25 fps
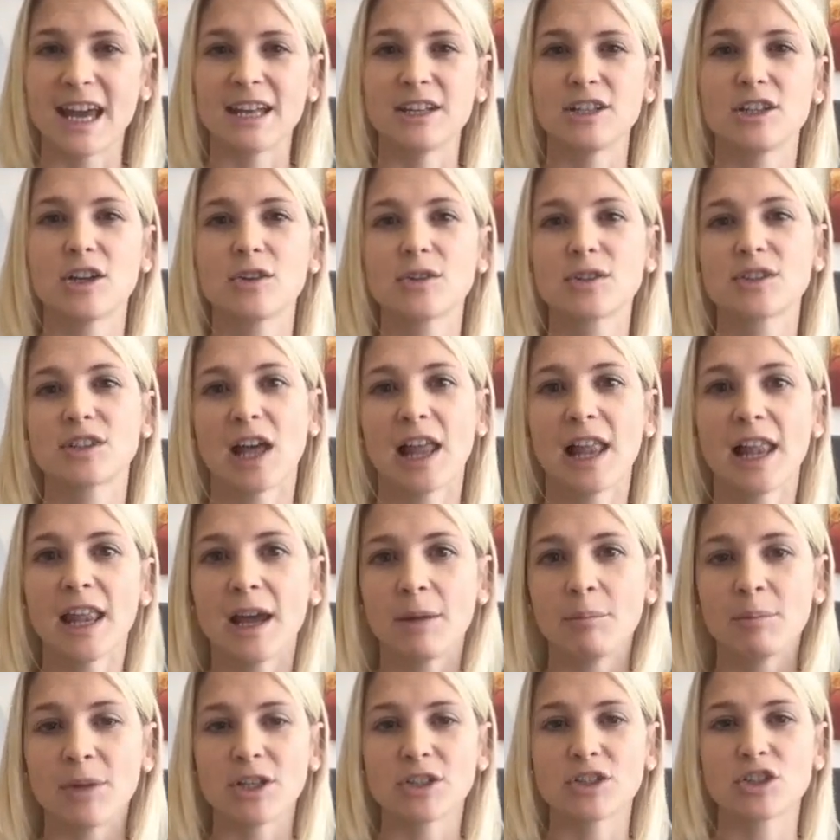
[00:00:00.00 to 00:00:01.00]
and those
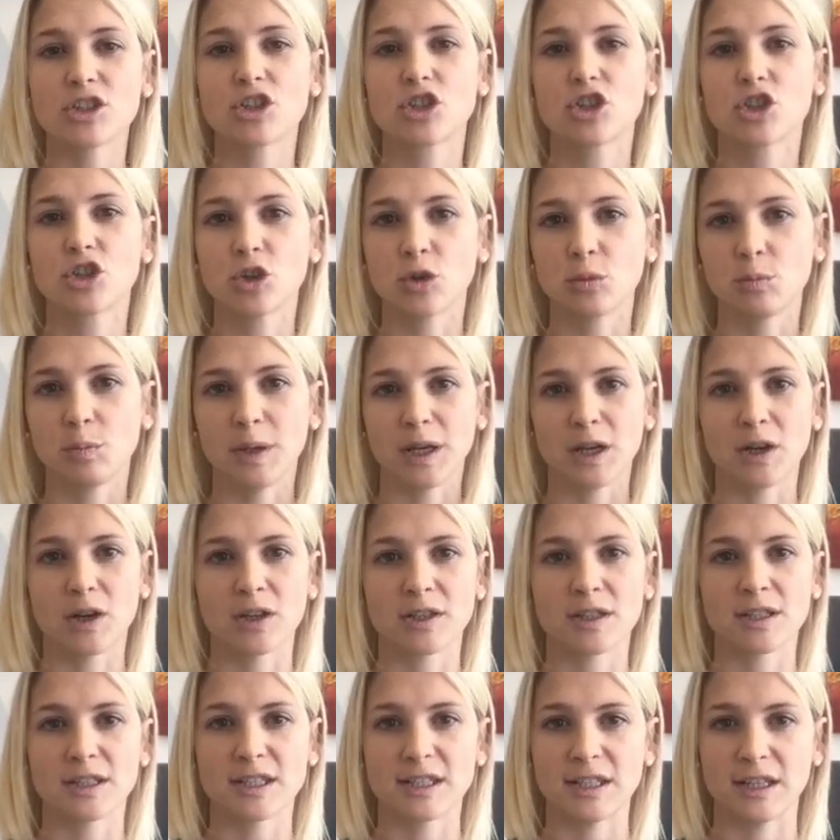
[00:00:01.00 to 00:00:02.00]
dilemmas should be
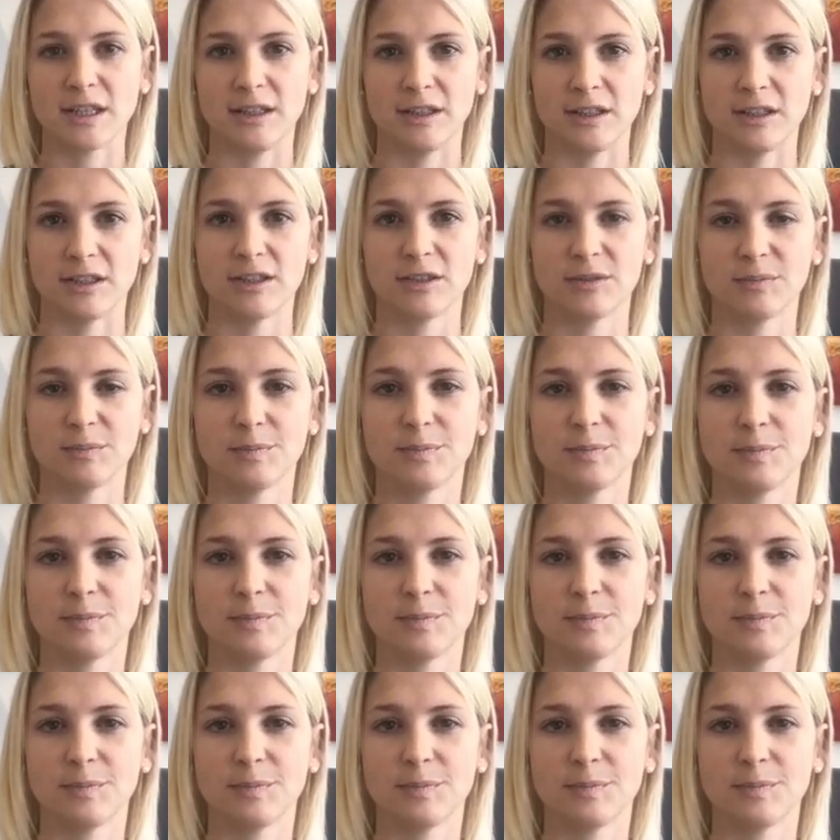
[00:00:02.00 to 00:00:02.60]
considered.